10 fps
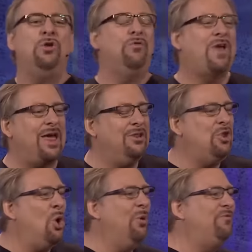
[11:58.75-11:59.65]
You've got to
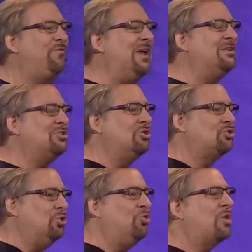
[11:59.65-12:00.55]
know and face the
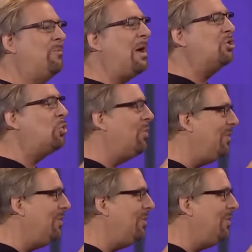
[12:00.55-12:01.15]
truth about your